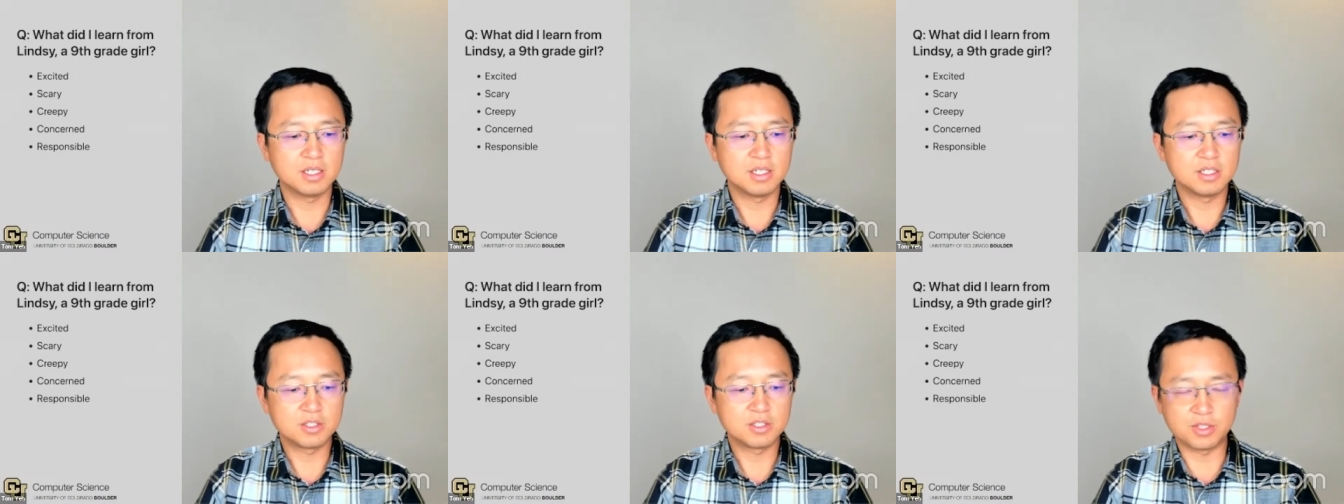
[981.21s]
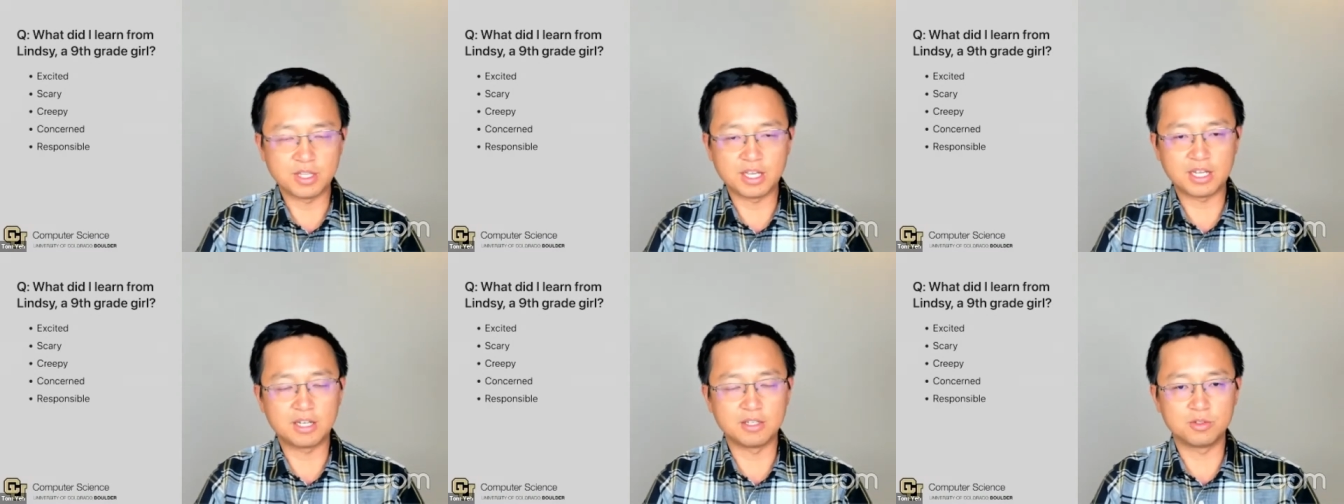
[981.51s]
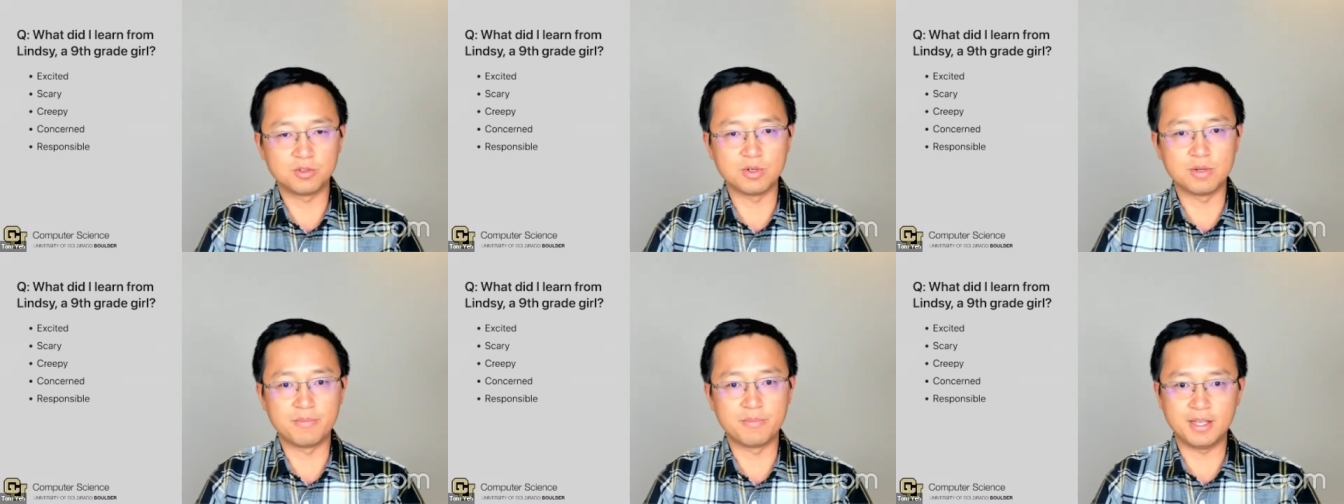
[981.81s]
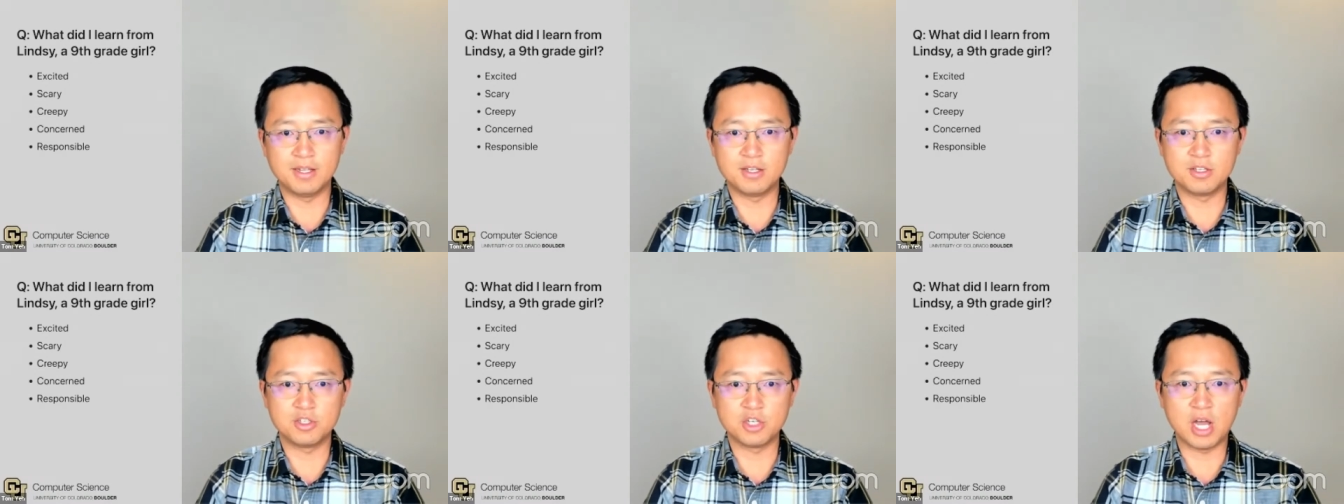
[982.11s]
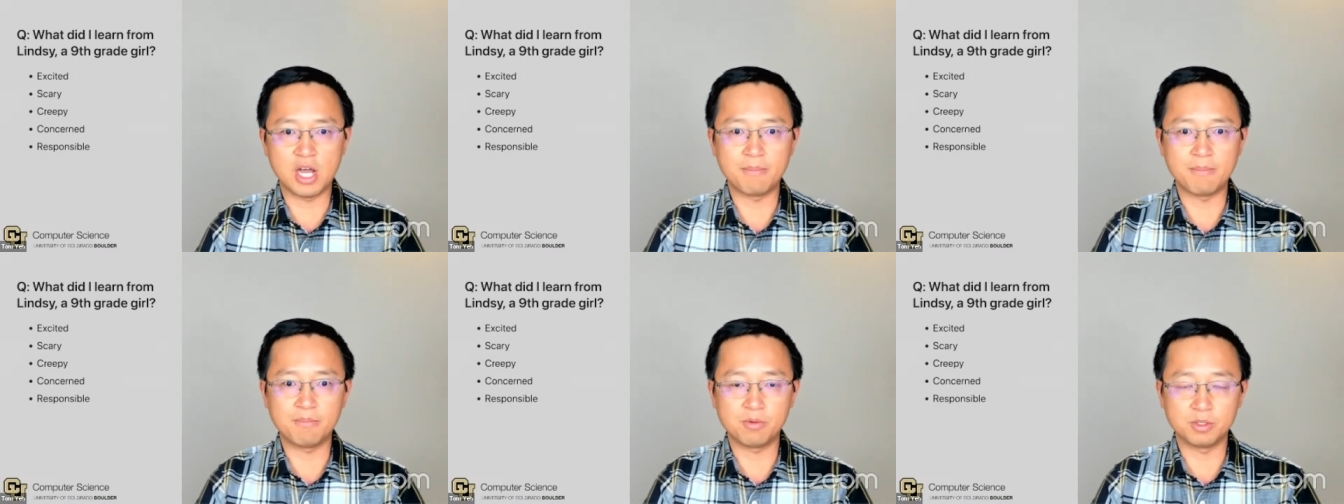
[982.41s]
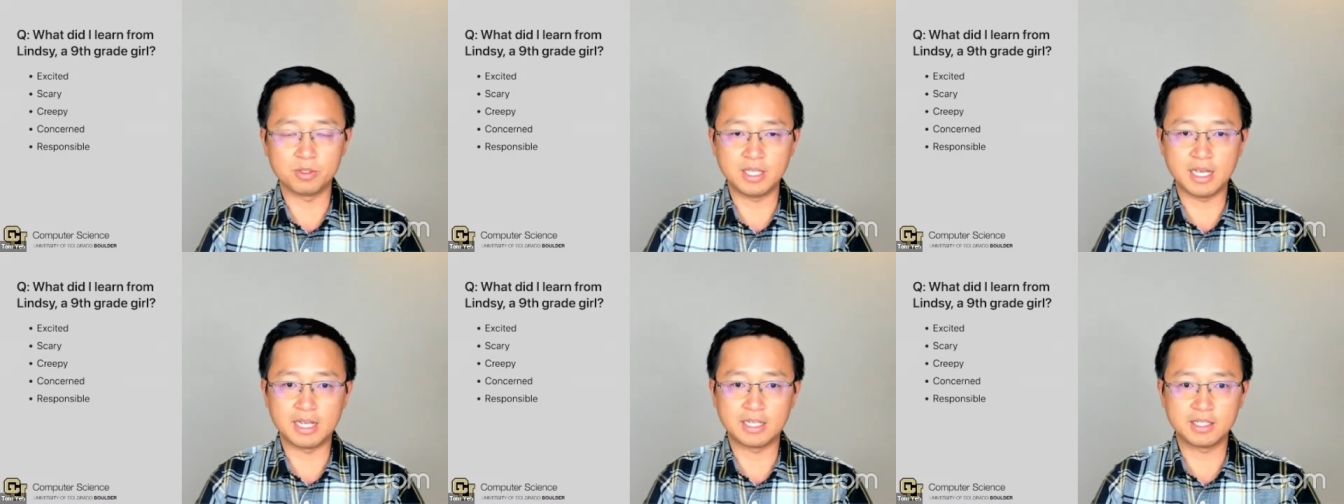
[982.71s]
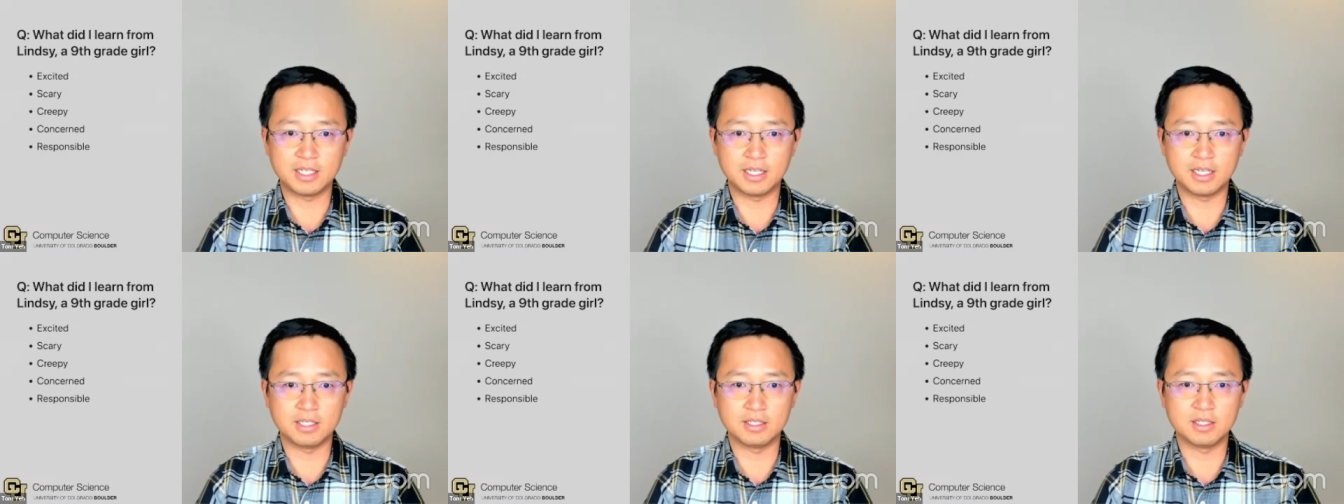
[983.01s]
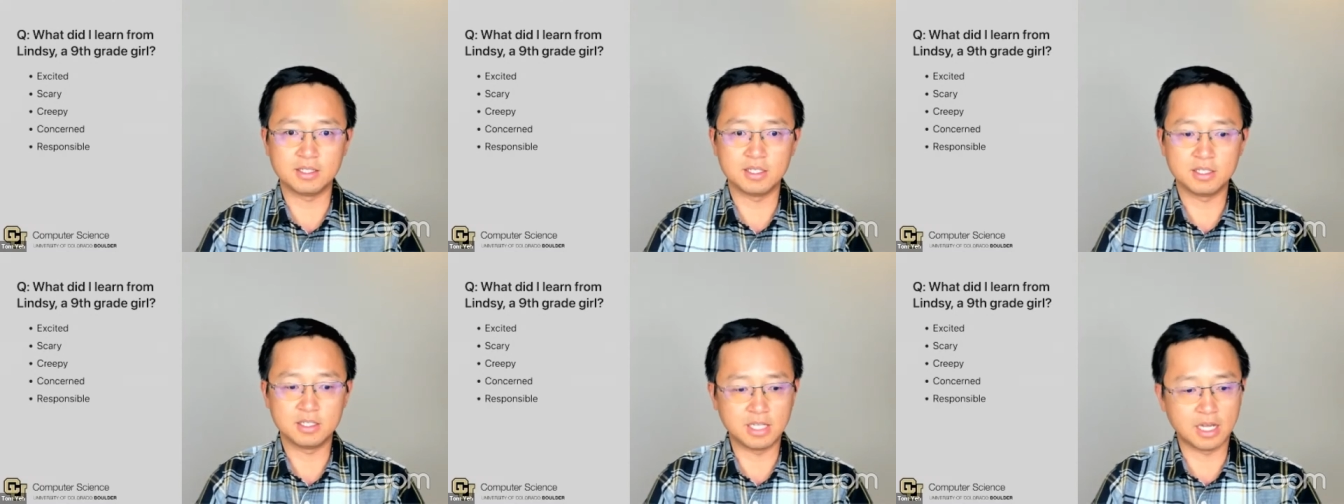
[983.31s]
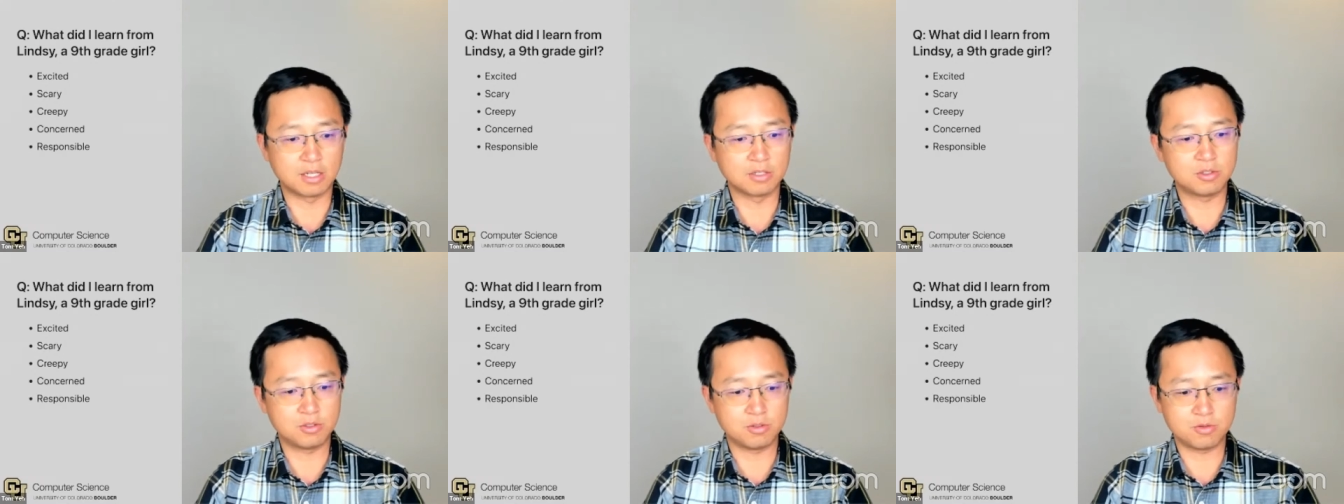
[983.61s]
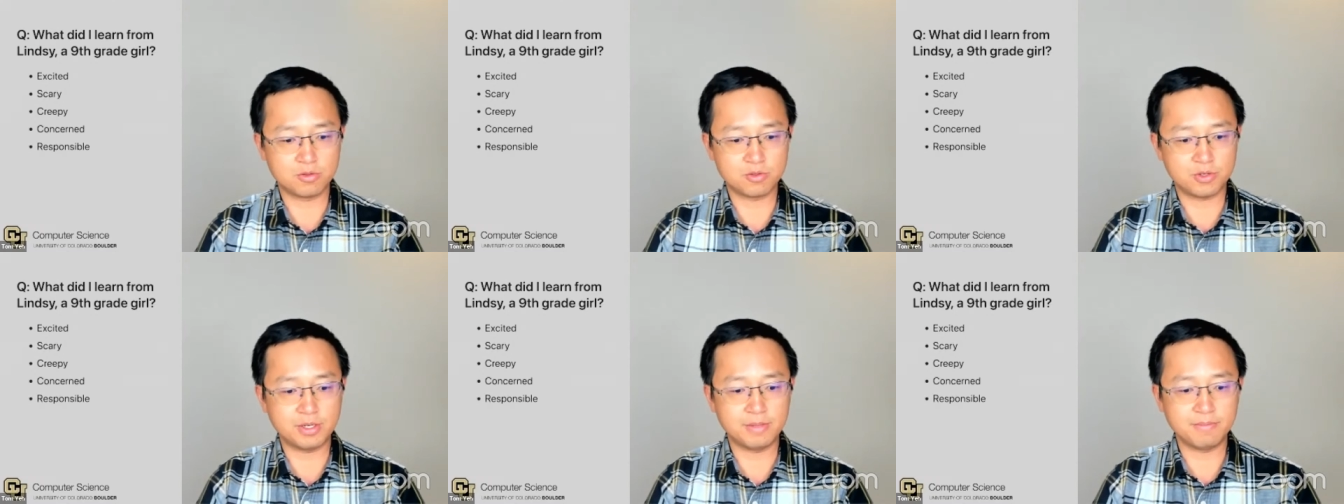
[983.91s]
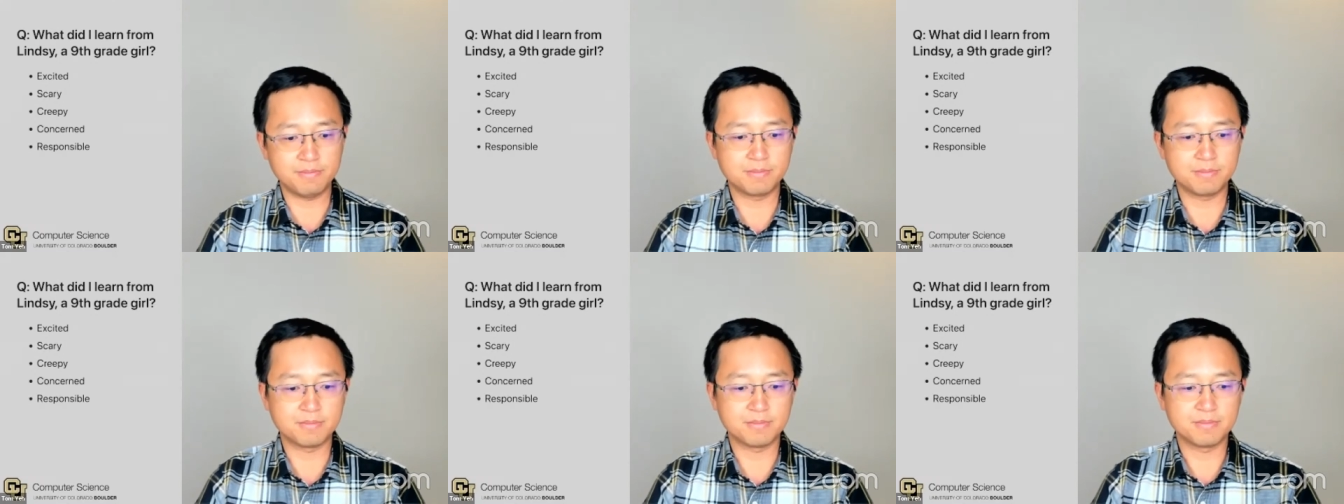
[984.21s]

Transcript: so they can do a better job protecting young children?